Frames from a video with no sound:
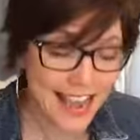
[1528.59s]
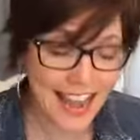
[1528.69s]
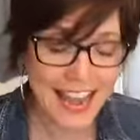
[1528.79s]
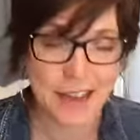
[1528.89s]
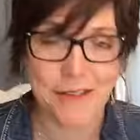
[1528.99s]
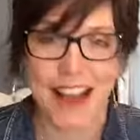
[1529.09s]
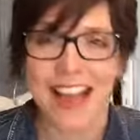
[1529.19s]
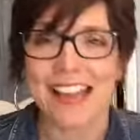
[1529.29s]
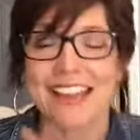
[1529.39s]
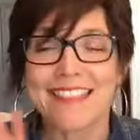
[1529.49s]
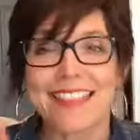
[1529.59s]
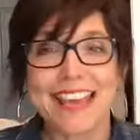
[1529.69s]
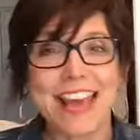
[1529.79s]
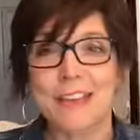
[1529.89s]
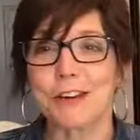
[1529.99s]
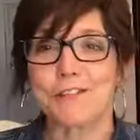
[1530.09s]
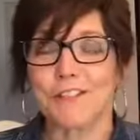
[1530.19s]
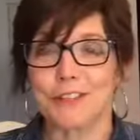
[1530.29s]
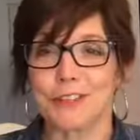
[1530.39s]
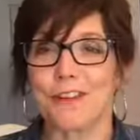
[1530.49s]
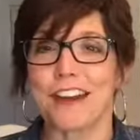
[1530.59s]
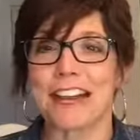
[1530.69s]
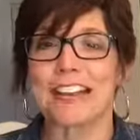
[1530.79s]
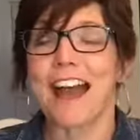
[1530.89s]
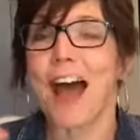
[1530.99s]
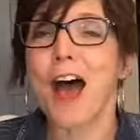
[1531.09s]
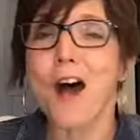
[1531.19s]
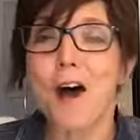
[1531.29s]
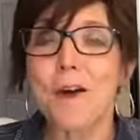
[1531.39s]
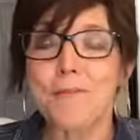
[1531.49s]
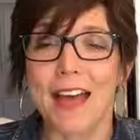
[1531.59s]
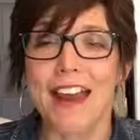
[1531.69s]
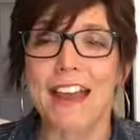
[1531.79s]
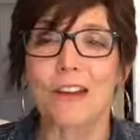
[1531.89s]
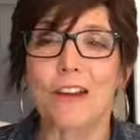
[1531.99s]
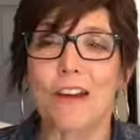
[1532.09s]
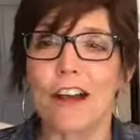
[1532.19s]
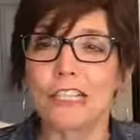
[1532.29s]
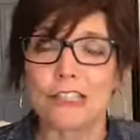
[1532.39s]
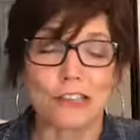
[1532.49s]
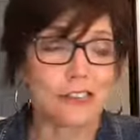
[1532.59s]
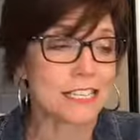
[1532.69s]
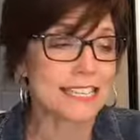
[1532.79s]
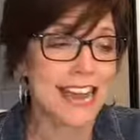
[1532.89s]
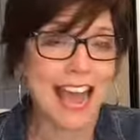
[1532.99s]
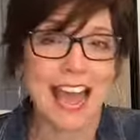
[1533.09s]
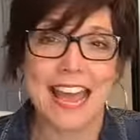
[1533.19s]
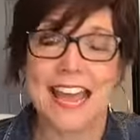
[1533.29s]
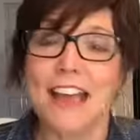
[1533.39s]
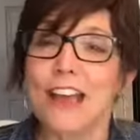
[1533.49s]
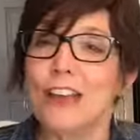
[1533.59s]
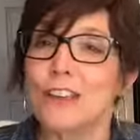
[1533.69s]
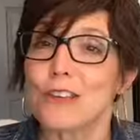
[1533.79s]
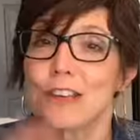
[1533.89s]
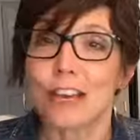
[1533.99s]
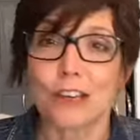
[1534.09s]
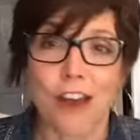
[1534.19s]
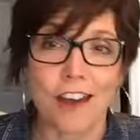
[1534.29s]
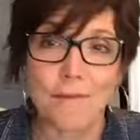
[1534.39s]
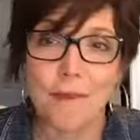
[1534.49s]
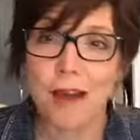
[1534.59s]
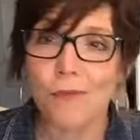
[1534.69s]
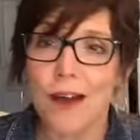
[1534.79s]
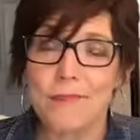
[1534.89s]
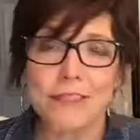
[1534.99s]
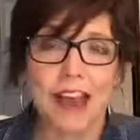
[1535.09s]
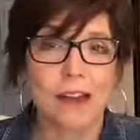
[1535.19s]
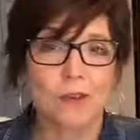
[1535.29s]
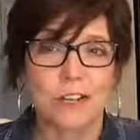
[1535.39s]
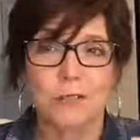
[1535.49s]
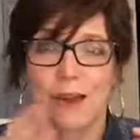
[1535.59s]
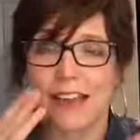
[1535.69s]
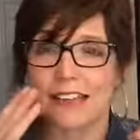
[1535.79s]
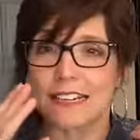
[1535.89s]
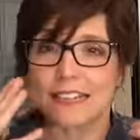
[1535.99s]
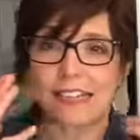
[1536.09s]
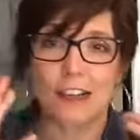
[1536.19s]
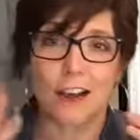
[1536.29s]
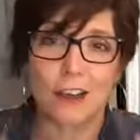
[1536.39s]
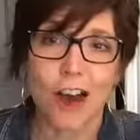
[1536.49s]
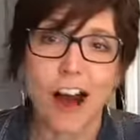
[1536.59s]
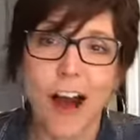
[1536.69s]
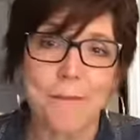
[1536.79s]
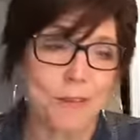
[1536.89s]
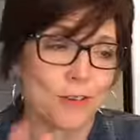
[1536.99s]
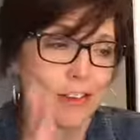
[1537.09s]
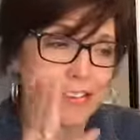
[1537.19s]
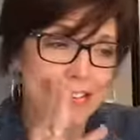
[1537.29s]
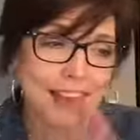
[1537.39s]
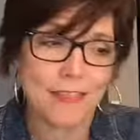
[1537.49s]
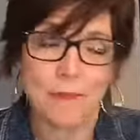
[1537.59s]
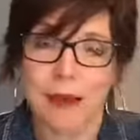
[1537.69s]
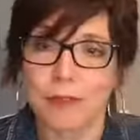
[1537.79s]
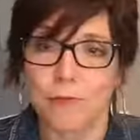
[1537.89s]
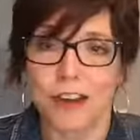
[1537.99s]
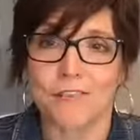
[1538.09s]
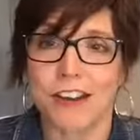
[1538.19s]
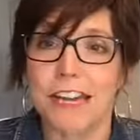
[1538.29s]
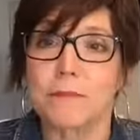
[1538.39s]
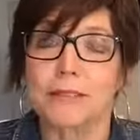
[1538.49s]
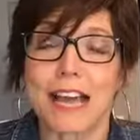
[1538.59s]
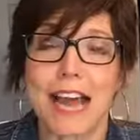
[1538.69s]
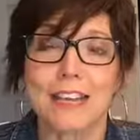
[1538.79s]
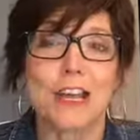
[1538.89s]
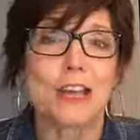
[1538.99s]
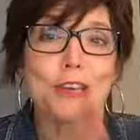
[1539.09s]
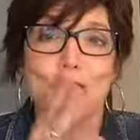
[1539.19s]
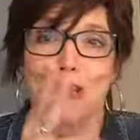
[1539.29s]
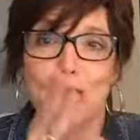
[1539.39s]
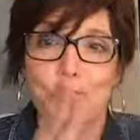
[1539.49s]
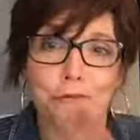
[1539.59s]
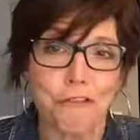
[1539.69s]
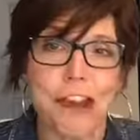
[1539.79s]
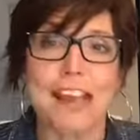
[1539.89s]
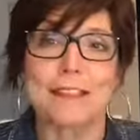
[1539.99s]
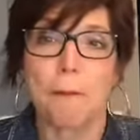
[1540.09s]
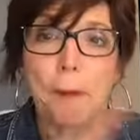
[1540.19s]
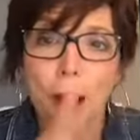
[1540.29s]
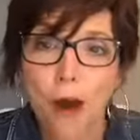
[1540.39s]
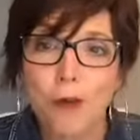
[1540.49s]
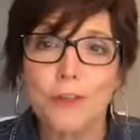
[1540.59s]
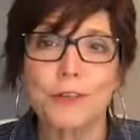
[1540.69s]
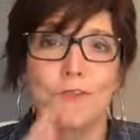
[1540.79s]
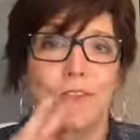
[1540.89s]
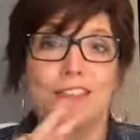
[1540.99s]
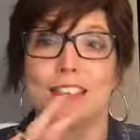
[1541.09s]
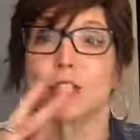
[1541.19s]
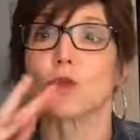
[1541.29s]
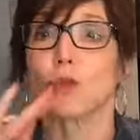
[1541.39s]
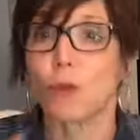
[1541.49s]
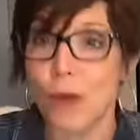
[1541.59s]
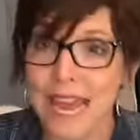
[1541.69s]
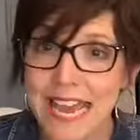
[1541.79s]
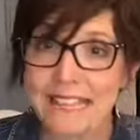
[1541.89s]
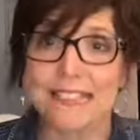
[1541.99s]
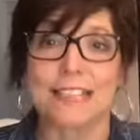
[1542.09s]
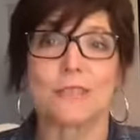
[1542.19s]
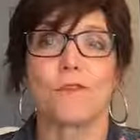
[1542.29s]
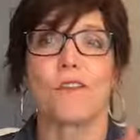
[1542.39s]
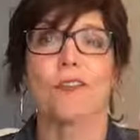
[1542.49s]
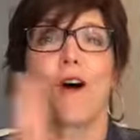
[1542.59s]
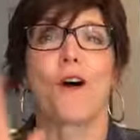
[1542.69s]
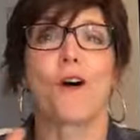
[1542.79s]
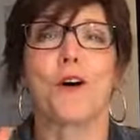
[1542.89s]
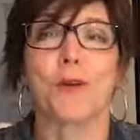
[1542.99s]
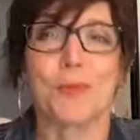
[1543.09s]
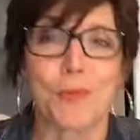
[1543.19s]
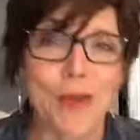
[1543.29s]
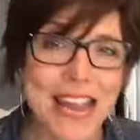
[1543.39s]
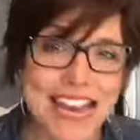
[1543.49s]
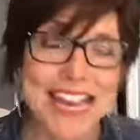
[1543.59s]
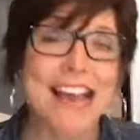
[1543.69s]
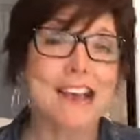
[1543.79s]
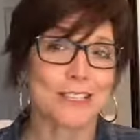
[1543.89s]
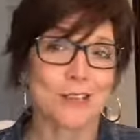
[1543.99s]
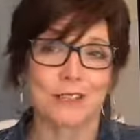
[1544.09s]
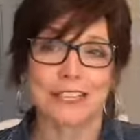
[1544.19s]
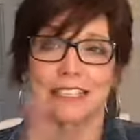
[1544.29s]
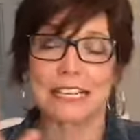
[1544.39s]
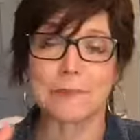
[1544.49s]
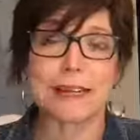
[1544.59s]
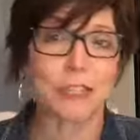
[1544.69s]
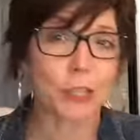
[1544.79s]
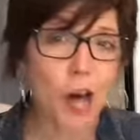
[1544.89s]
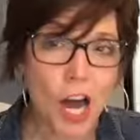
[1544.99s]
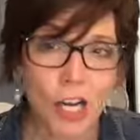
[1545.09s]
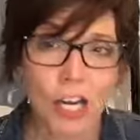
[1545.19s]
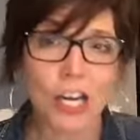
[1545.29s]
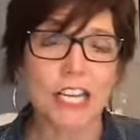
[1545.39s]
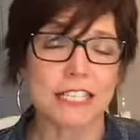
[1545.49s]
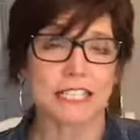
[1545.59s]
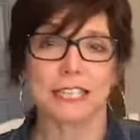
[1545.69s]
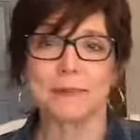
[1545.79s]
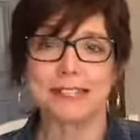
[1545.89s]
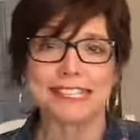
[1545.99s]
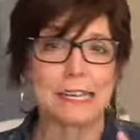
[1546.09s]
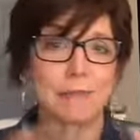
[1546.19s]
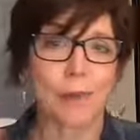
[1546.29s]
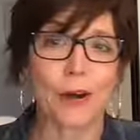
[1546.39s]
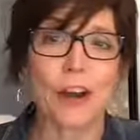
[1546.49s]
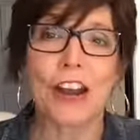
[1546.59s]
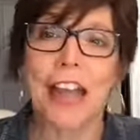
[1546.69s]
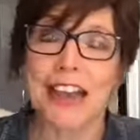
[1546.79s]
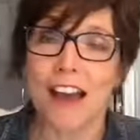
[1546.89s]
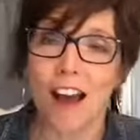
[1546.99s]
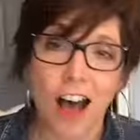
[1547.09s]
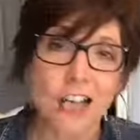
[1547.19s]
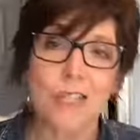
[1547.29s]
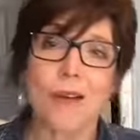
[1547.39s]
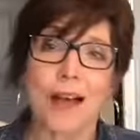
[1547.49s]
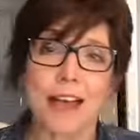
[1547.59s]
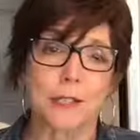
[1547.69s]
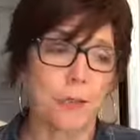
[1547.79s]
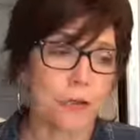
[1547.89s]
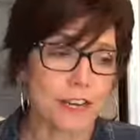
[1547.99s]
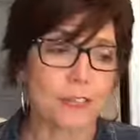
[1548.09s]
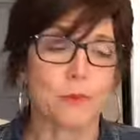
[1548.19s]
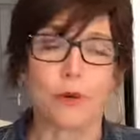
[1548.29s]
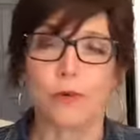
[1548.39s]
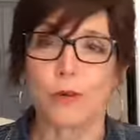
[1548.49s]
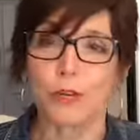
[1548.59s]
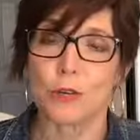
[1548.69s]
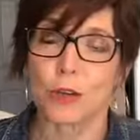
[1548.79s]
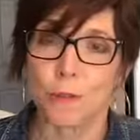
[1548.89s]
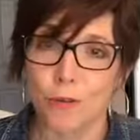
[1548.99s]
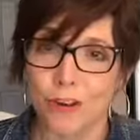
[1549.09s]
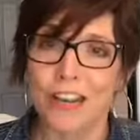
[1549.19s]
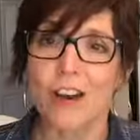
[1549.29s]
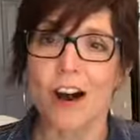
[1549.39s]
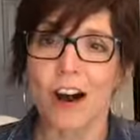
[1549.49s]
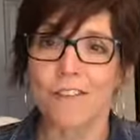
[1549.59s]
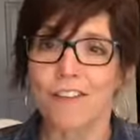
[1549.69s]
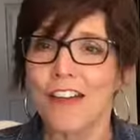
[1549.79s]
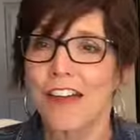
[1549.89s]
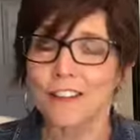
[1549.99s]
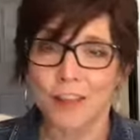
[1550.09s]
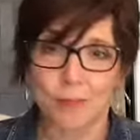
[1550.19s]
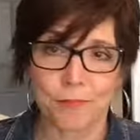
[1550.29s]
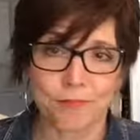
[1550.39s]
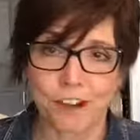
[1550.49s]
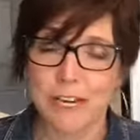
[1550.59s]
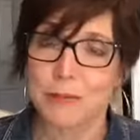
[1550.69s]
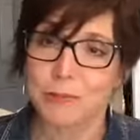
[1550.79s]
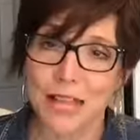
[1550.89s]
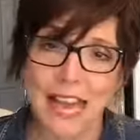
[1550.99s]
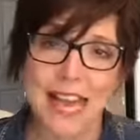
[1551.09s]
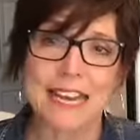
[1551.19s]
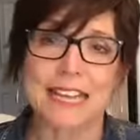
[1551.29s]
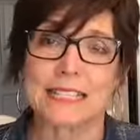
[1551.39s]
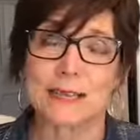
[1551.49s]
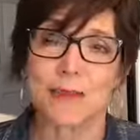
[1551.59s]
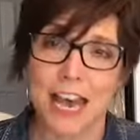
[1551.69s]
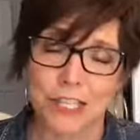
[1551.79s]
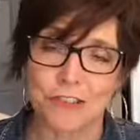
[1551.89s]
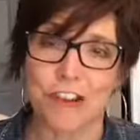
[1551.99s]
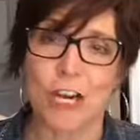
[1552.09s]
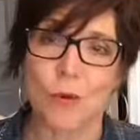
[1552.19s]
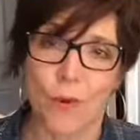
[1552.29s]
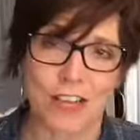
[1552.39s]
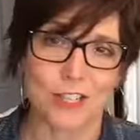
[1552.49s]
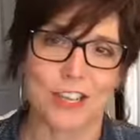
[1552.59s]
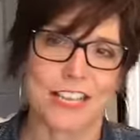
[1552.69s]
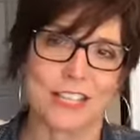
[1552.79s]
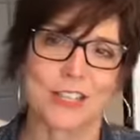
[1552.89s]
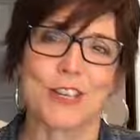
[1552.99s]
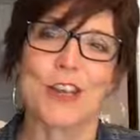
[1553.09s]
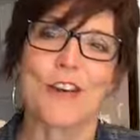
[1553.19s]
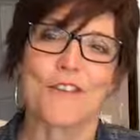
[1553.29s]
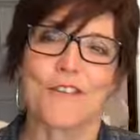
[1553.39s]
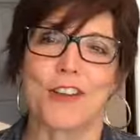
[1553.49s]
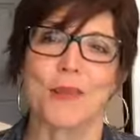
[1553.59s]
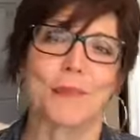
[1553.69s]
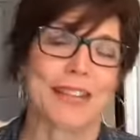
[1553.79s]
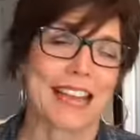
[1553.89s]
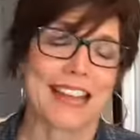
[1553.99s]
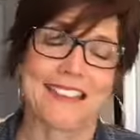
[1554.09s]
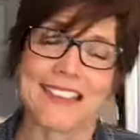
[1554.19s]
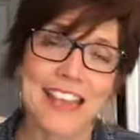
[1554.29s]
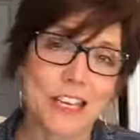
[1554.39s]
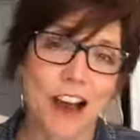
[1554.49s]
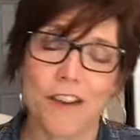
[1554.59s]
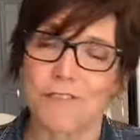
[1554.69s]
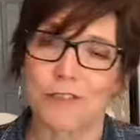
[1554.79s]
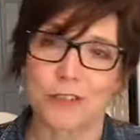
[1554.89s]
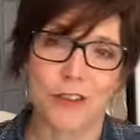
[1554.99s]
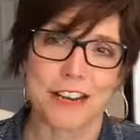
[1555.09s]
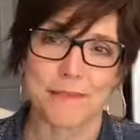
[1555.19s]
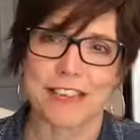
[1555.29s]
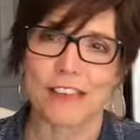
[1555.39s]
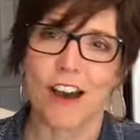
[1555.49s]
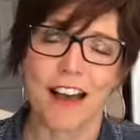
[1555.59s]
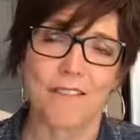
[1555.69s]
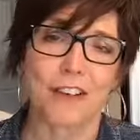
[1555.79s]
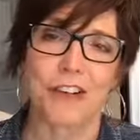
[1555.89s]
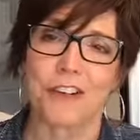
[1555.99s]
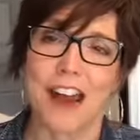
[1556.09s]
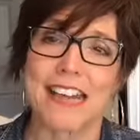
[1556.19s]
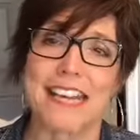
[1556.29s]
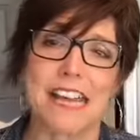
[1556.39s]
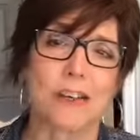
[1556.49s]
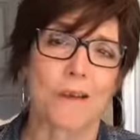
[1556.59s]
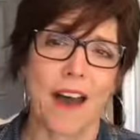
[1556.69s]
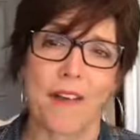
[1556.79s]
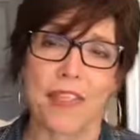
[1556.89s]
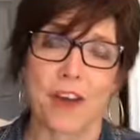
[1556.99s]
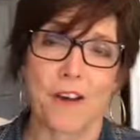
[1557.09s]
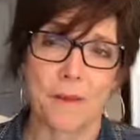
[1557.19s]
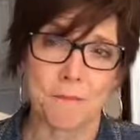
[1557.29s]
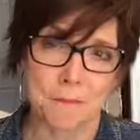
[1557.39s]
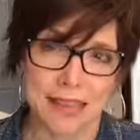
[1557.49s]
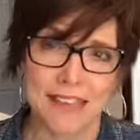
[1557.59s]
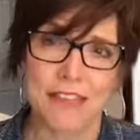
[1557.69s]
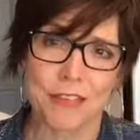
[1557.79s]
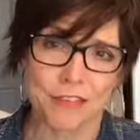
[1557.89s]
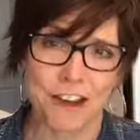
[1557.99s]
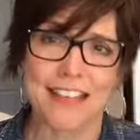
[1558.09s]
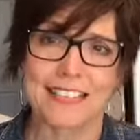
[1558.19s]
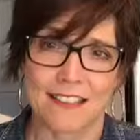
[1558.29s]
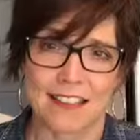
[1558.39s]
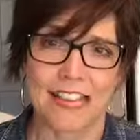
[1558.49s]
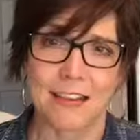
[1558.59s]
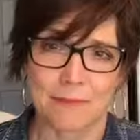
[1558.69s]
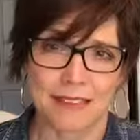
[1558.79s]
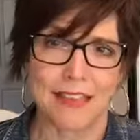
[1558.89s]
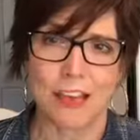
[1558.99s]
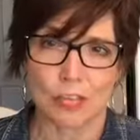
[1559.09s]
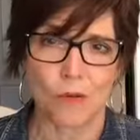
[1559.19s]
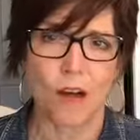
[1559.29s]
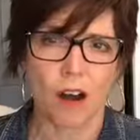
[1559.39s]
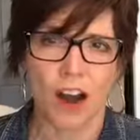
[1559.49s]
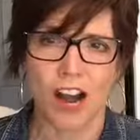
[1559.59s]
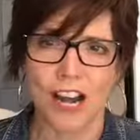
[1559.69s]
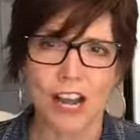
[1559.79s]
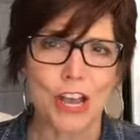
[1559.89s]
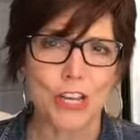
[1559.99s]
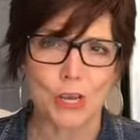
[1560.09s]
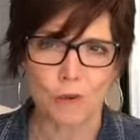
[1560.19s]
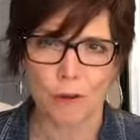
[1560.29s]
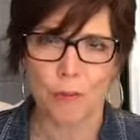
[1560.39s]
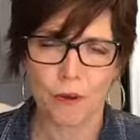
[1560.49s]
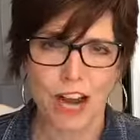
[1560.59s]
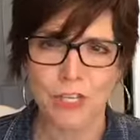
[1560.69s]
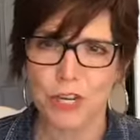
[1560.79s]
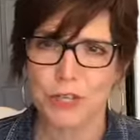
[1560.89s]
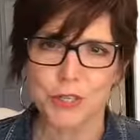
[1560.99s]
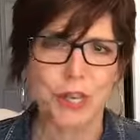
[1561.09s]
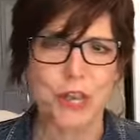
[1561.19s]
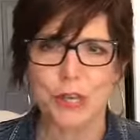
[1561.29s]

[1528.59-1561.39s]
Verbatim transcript: Anyway, thank you for joining. I hope that encouraged you today. You can go to my website, words by Andy Lee dot com. You can get the Body Red Reading Plan. You can read the post for this week. That's for the whole week. So it's a little bit longer. It's a little bit deeper. And it also has a printable where you can print off the reading plan and some extra questions for the plan. Thank y'all for joining me. Y'all have a great day. Go out there and be the threat to the enemy that you are. You are precious.